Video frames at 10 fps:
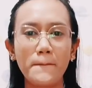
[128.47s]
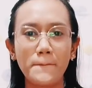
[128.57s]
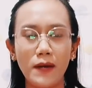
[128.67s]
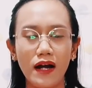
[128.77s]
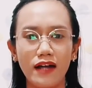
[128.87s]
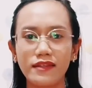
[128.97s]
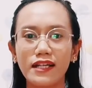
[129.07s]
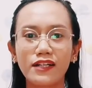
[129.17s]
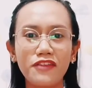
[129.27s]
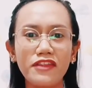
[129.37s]
But
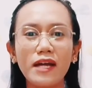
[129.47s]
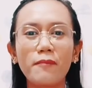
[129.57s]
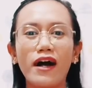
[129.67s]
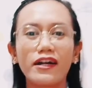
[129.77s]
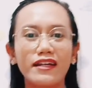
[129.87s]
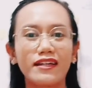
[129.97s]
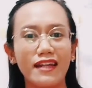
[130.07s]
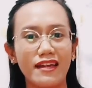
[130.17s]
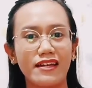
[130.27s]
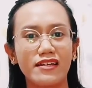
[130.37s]
the good thing about it
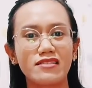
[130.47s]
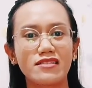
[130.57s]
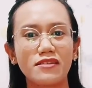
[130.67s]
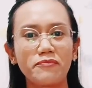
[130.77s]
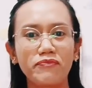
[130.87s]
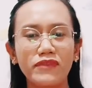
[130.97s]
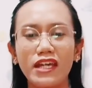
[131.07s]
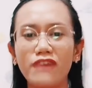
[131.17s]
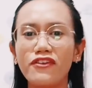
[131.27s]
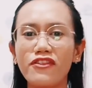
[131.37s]
is,
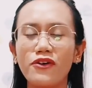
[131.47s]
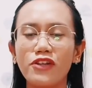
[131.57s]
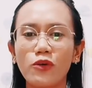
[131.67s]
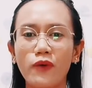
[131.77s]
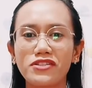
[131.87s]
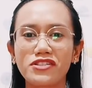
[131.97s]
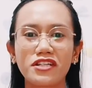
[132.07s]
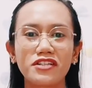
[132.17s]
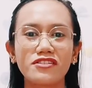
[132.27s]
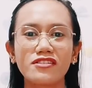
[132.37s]
even though the
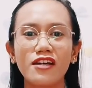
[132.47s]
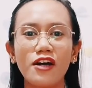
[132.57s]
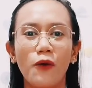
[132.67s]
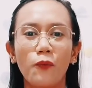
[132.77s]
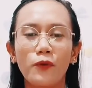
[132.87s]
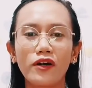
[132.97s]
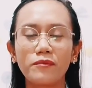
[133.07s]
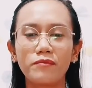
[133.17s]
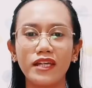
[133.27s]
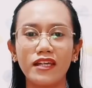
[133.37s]
questions
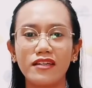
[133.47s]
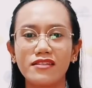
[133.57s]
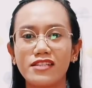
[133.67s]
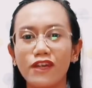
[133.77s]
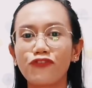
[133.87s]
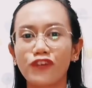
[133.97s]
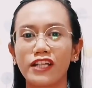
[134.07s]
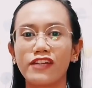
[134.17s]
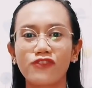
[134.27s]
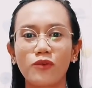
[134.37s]
will be
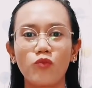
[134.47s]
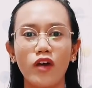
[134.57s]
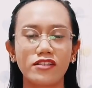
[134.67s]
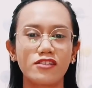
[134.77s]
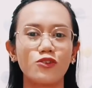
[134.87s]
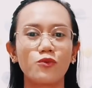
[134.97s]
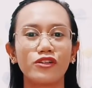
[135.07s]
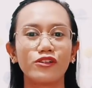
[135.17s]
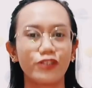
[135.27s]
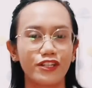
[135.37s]
different from what you
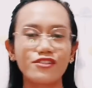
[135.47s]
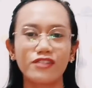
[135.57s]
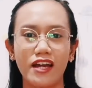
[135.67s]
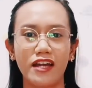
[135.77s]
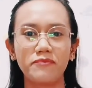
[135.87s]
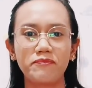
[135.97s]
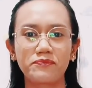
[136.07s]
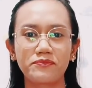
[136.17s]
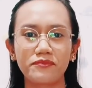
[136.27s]
will learn today,